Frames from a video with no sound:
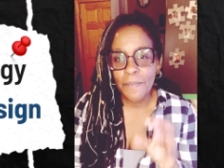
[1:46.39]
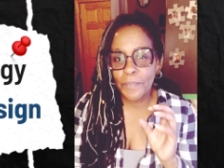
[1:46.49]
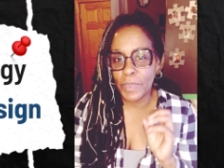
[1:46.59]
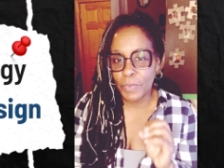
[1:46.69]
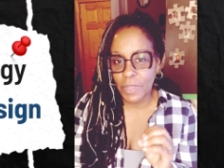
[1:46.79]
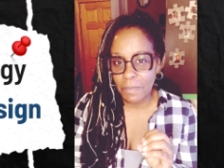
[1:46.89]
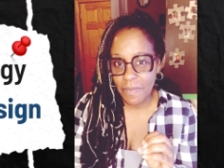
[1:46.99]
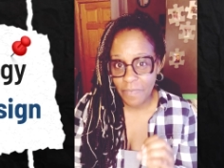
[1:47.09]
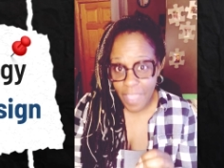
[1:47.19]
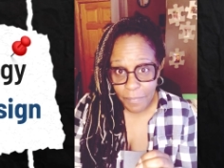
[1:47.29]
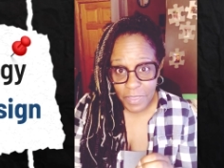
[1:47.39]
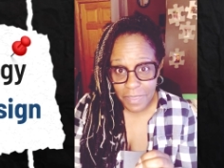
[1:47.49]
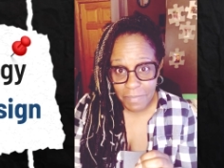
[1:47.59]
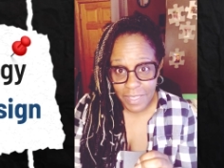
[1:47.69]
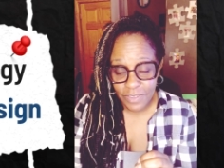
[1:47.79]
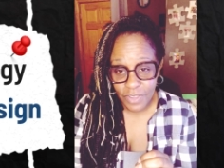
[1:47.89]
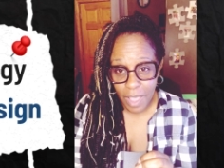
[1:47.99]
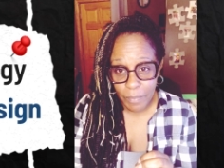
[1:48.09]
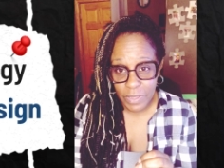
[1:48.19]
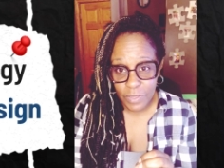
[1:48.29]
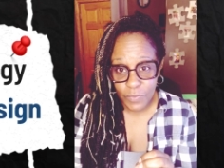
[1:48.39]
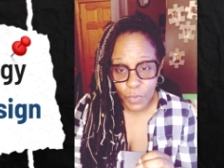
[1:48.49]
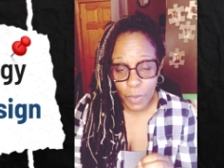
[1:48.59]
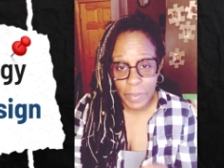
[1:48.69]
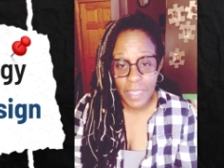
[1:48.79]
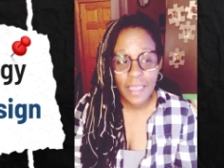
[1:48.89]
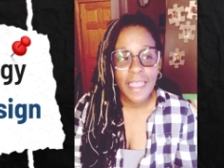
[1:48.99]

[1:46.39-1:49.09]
People in my family can make a shopping list for me.